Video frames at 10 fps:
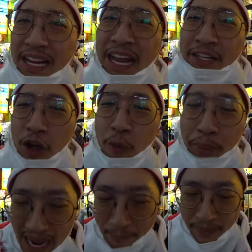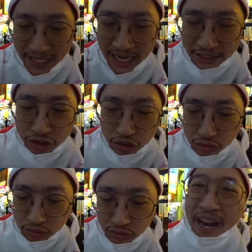ain't no Papa Katsu,
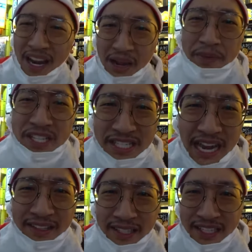but I am a Santa